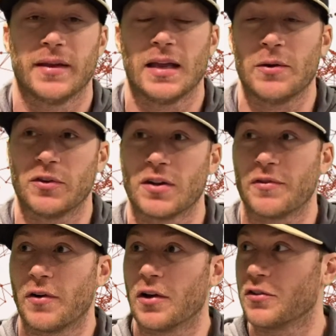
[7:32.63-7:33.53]
he was
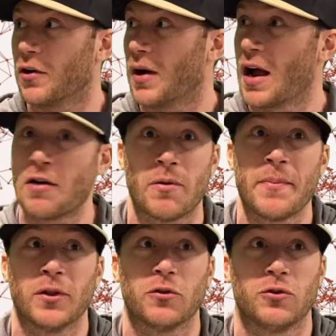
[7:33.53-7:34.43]
tough also. I
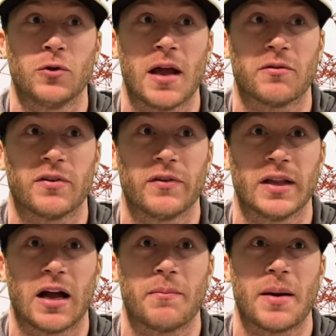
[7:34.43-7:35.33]
remember those two games
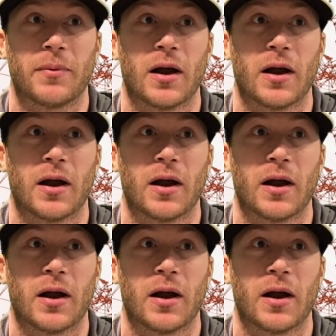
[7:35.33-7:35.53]
vividly. I remember I